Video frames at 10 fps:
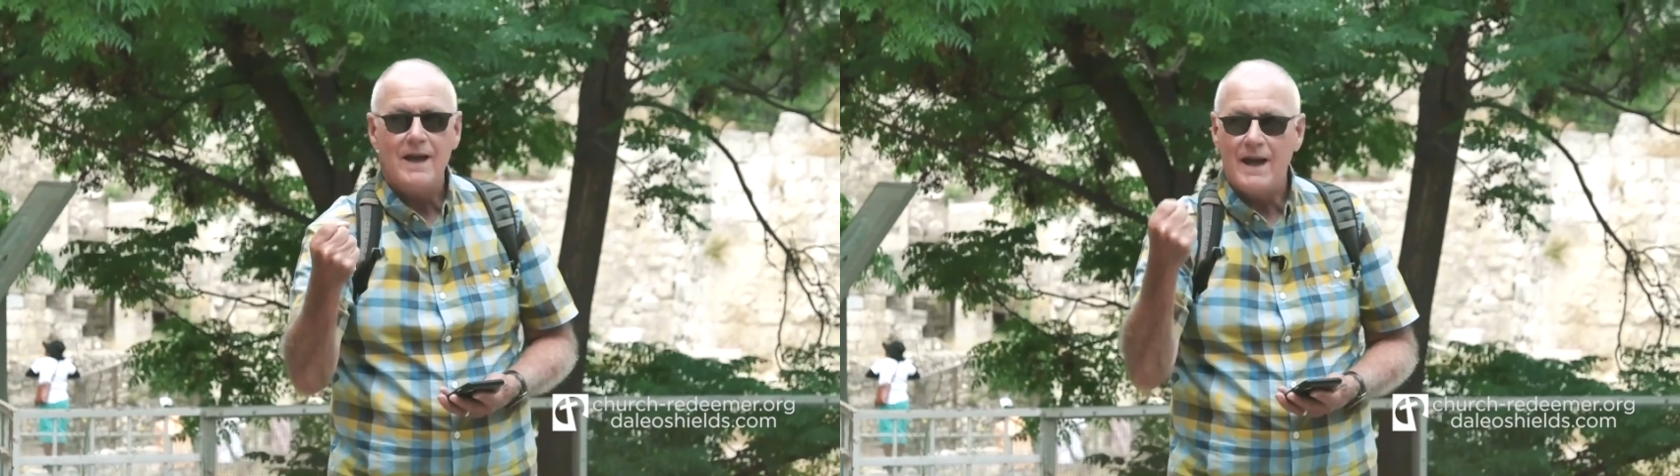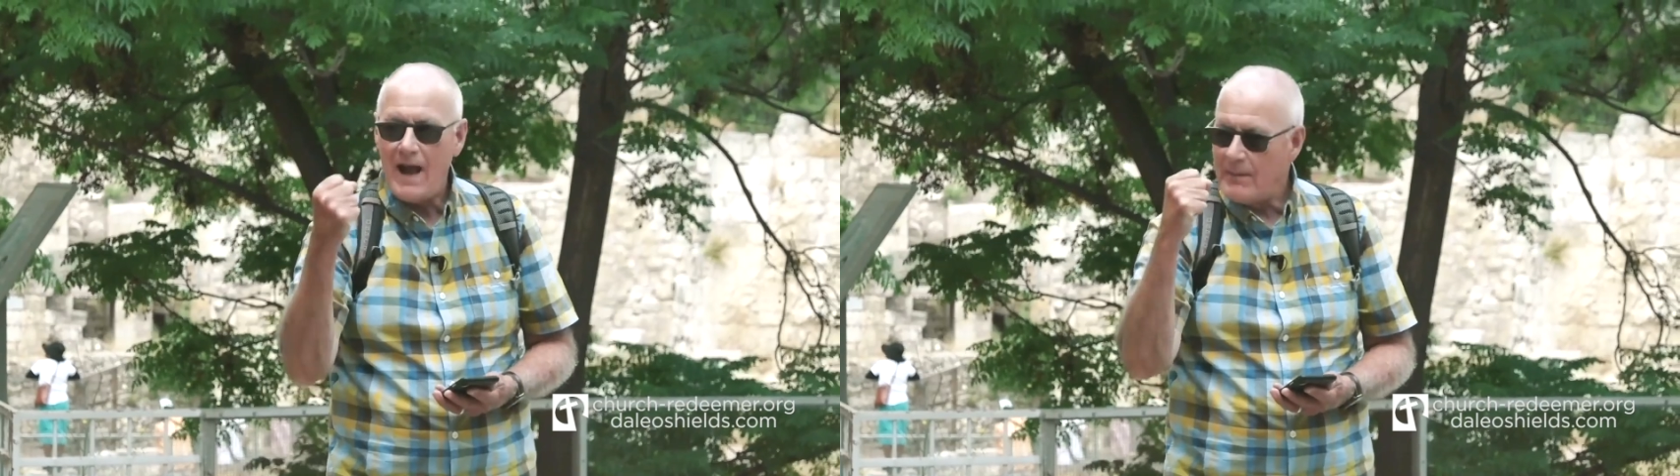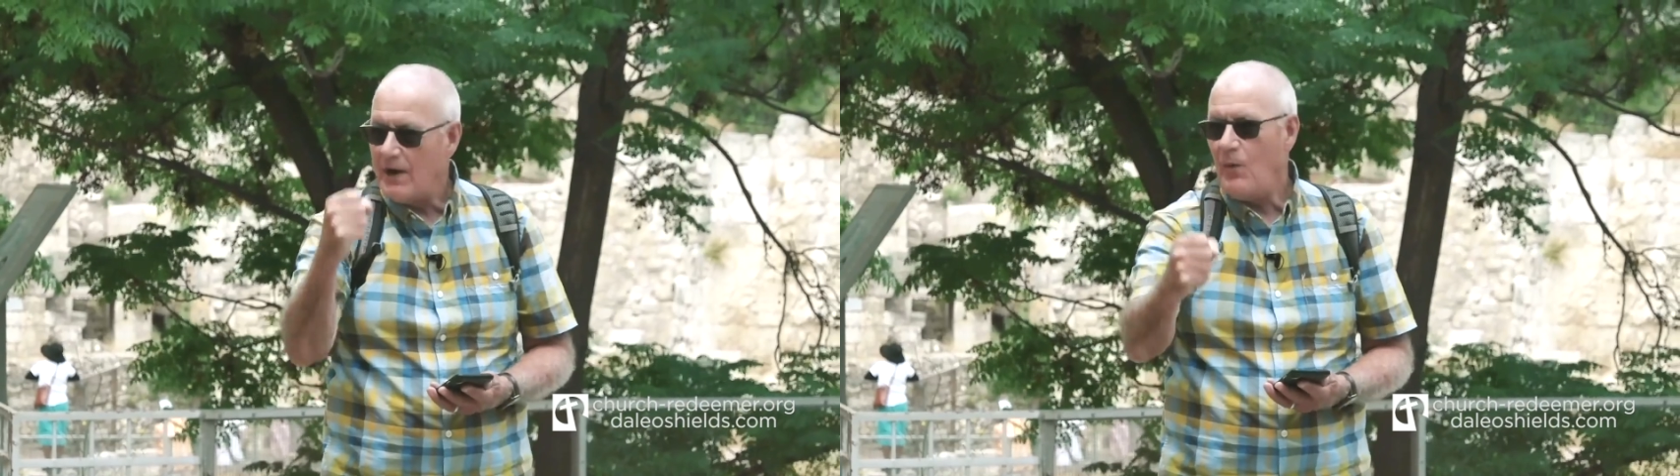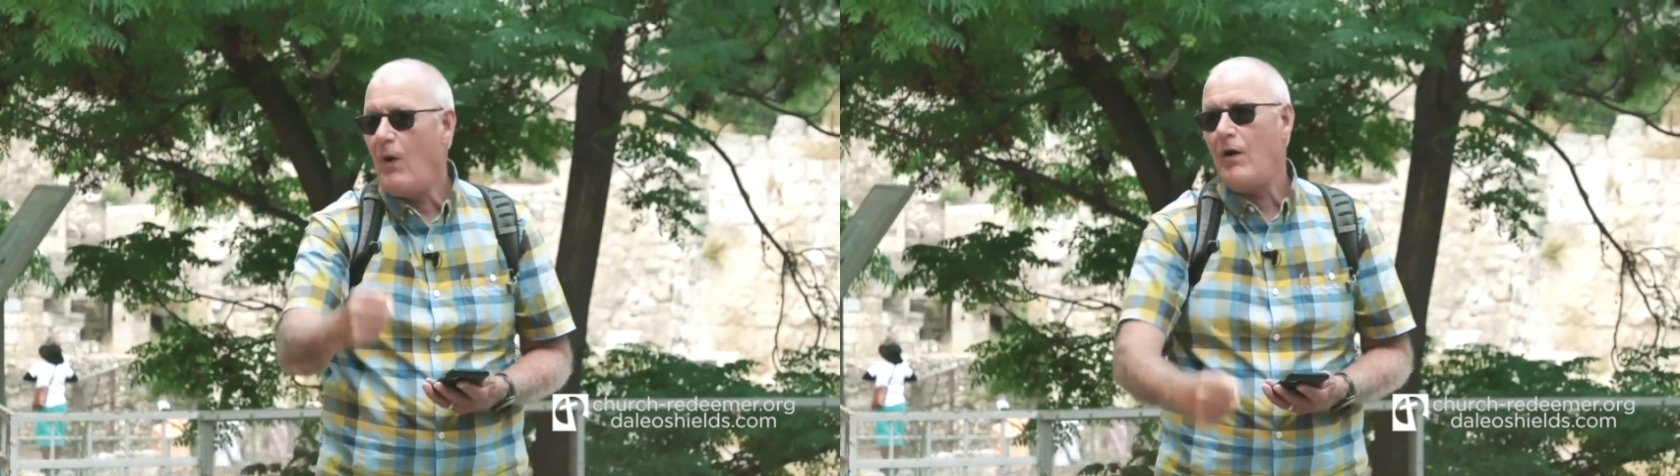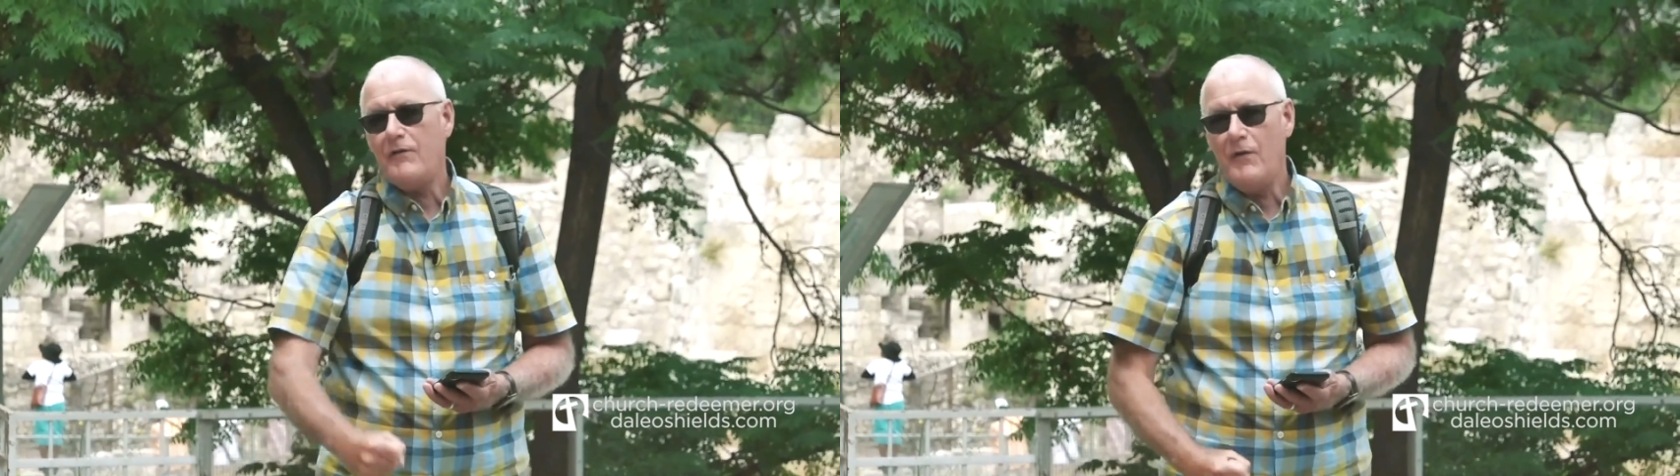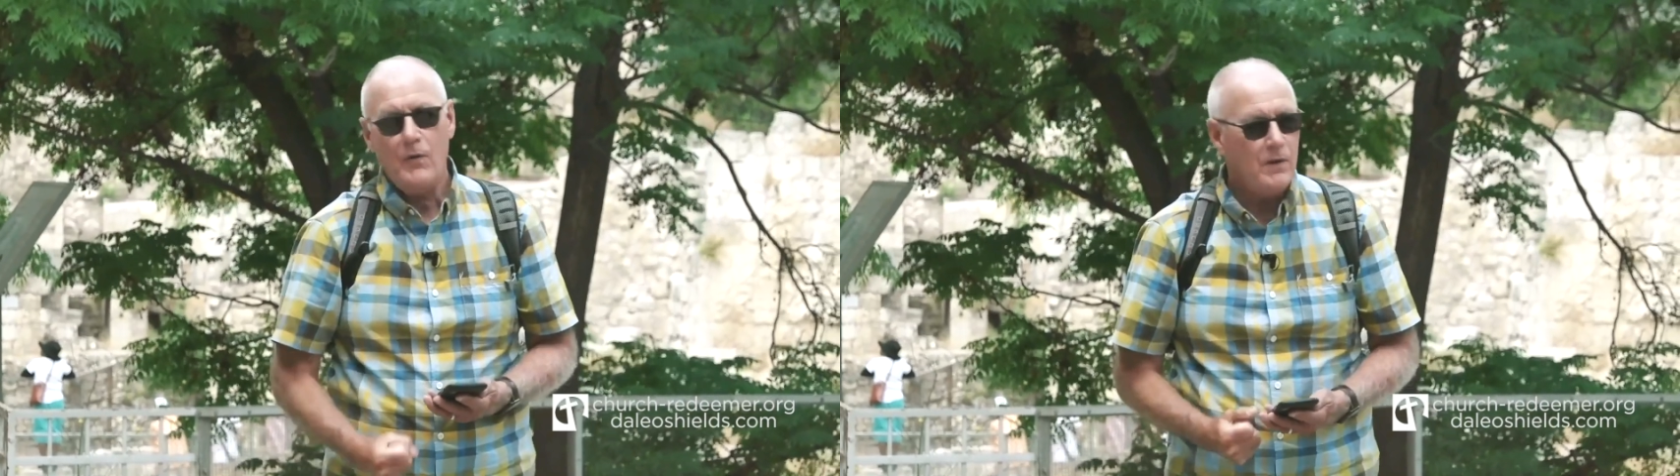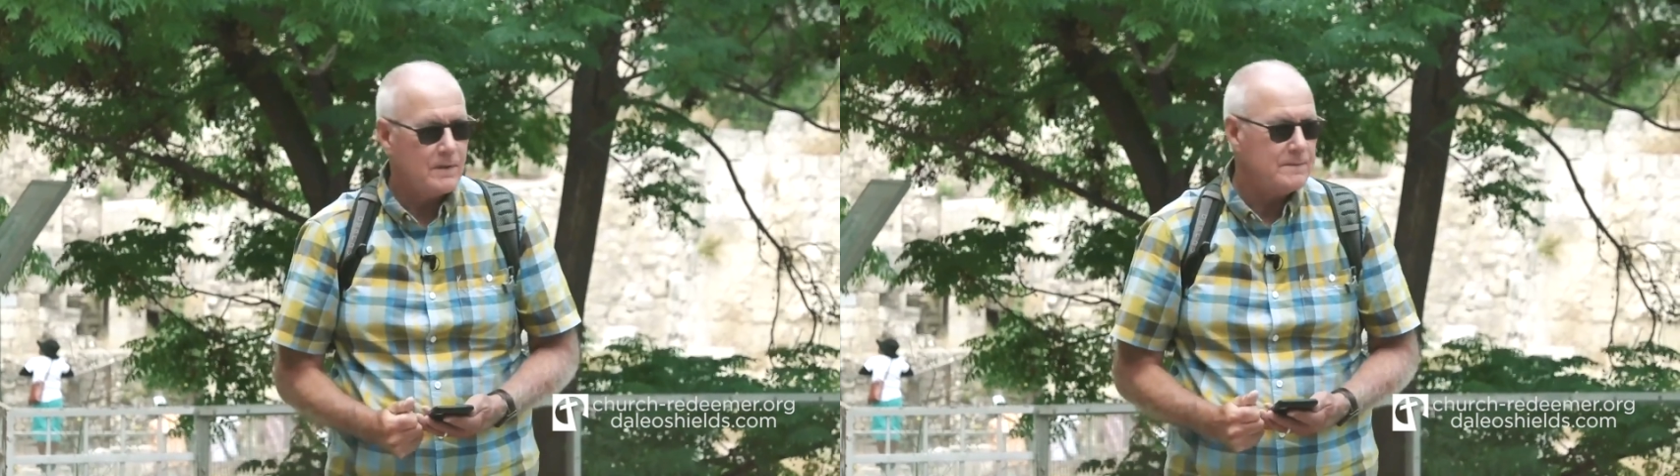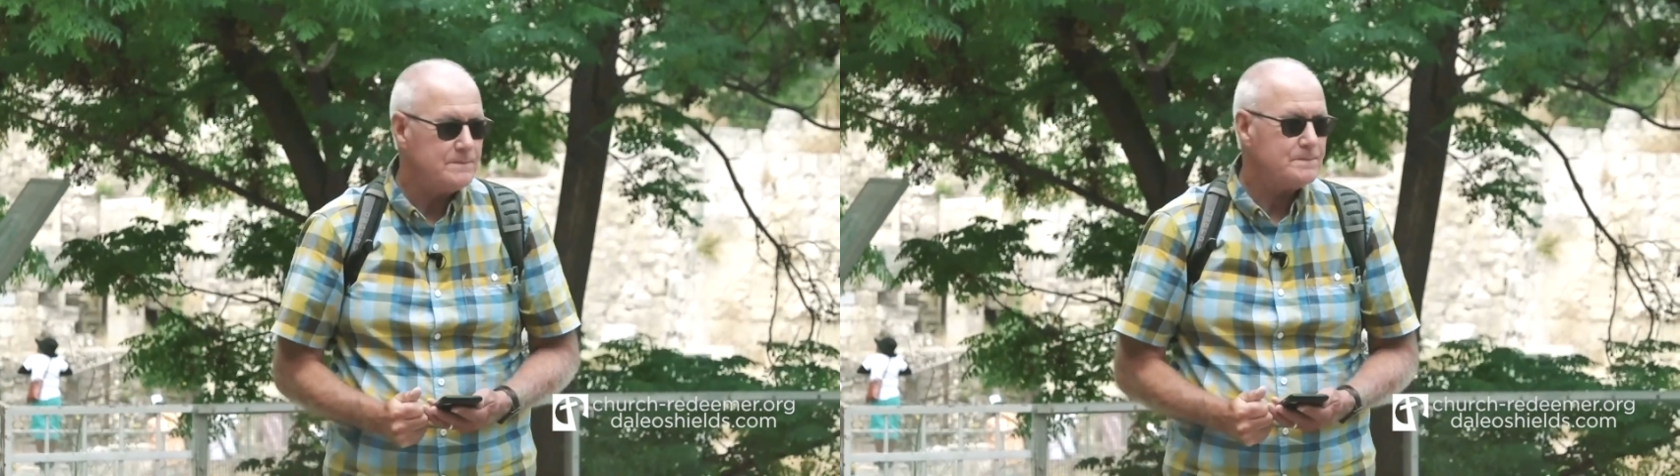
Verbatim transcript: and I'm going to walk forward